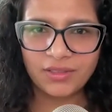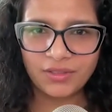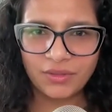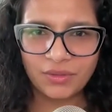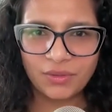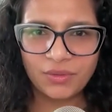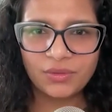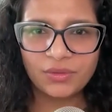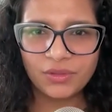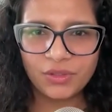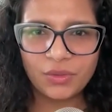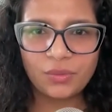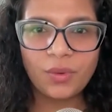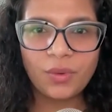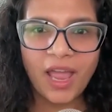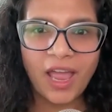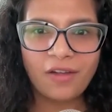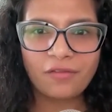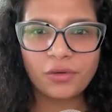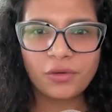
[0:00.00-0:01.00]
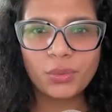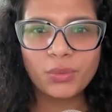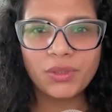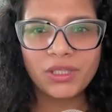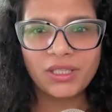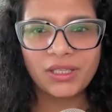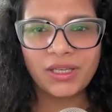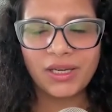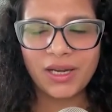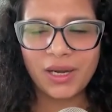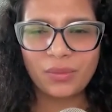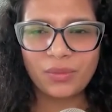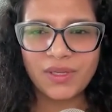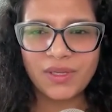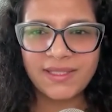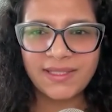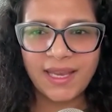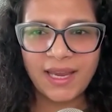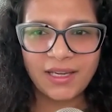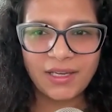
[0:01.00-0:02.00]
You have to work around
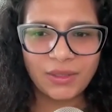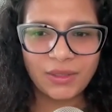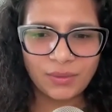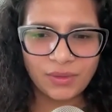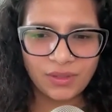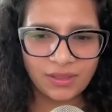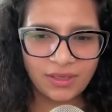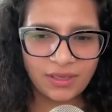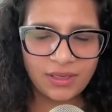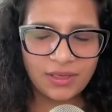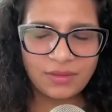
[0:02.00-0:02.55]
the schedule,